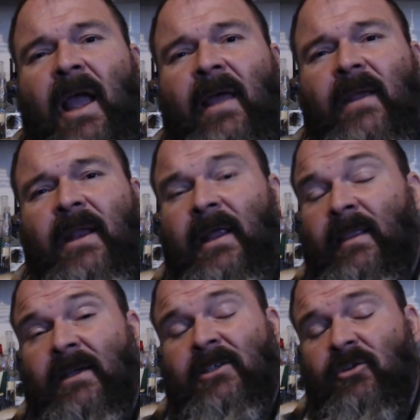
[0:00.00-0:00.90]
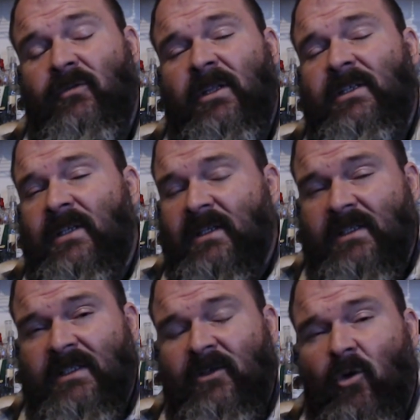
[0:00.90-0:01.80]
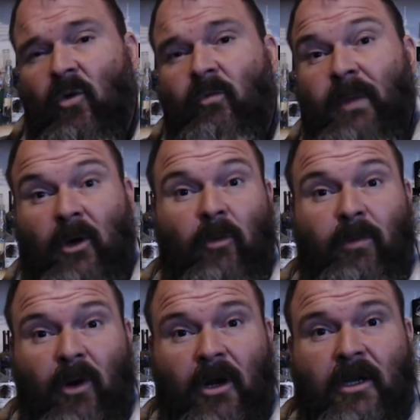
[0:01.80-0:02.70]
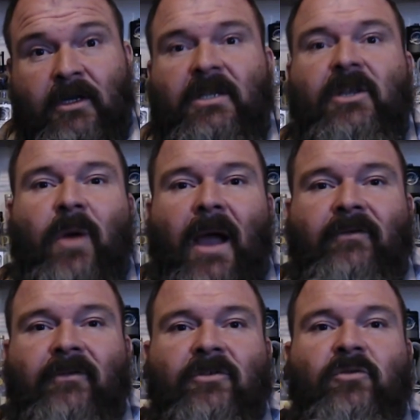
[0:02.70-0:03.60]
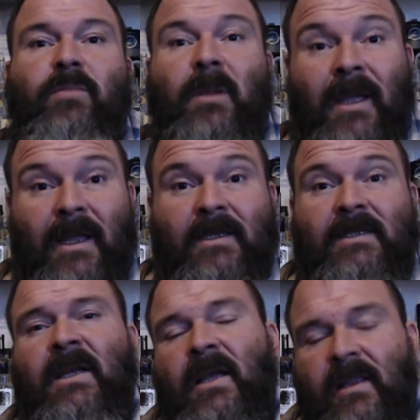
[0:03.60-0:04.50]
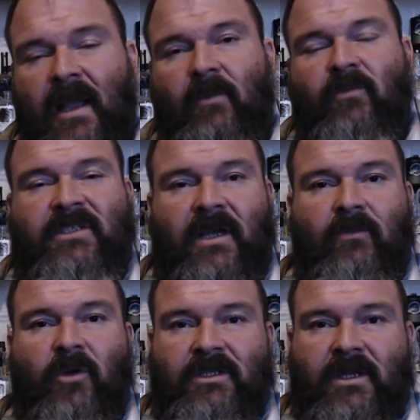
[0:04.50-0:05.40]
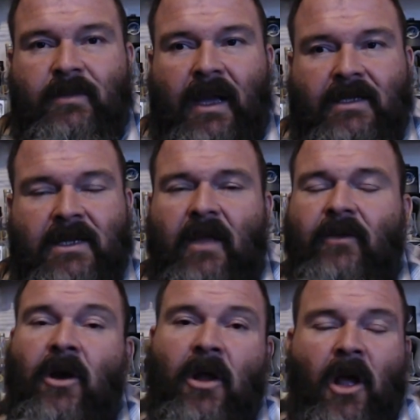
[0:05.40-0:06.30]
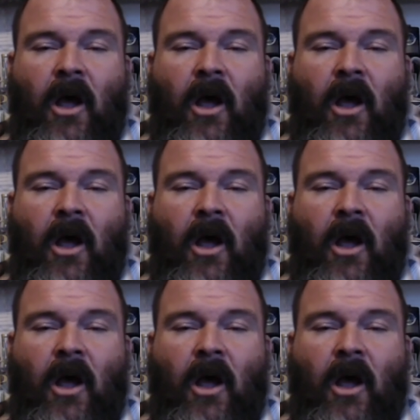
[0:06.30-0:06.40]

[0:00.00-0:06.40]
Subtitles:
And then, unless you're releasing a single barrel product, you have to blend that said whiskey back together.